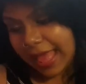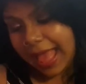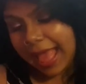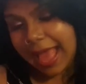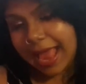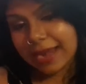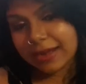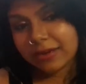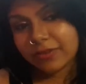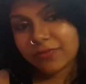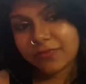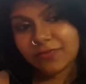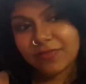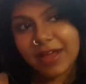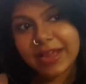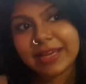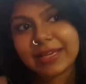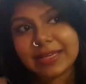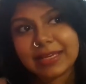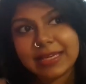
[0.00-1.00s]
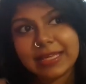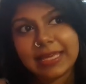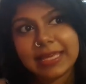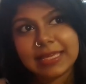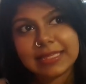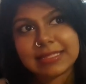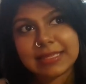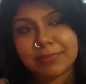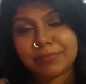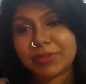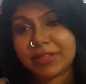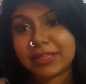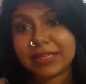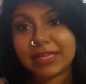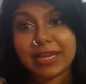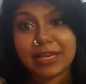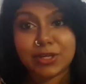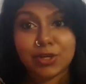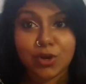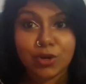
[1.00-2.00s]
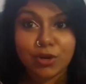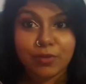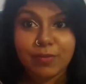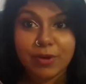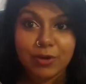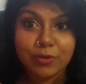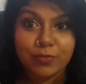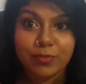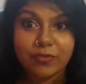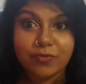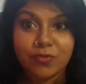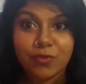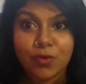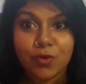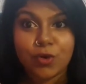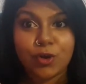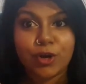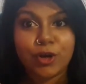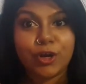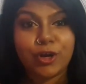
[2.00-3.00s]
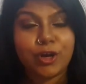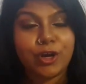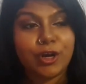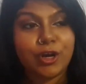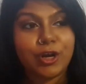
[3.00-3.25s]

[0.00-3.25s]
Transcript: And finally, something that I talked about before,